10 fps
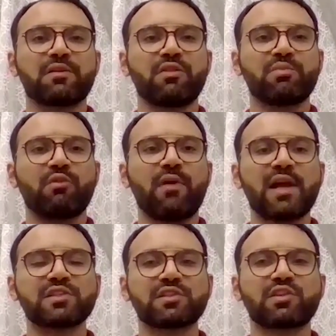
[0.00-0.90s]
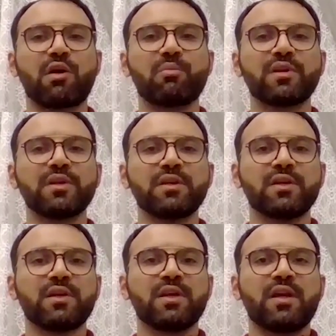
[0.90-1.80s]
crypto assets company.
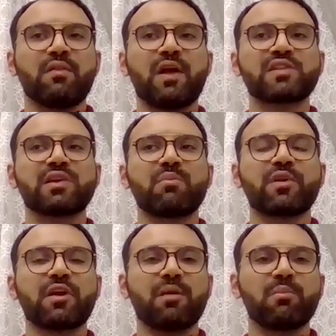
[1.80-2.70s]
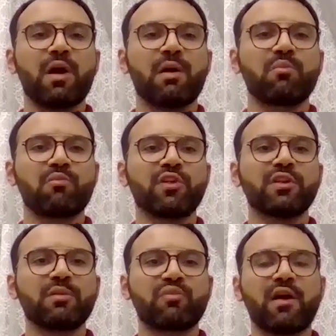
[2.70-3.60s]
That's something I'm
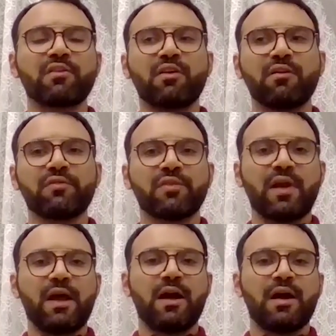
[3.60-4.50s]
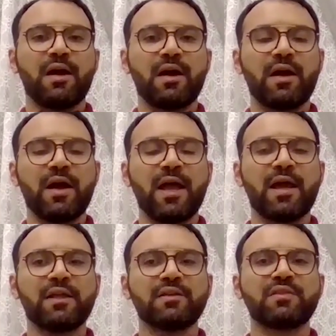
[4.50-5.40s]
really proud of.
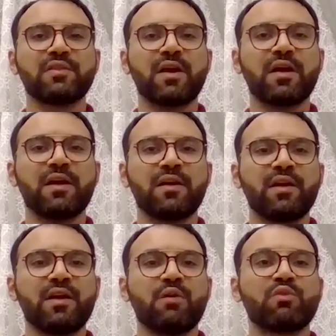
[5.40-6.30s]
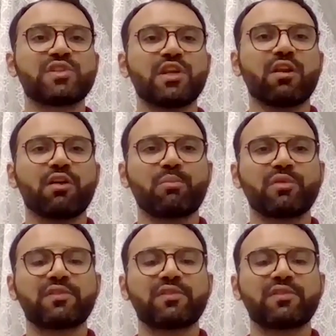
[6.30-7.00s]
And we see a lot of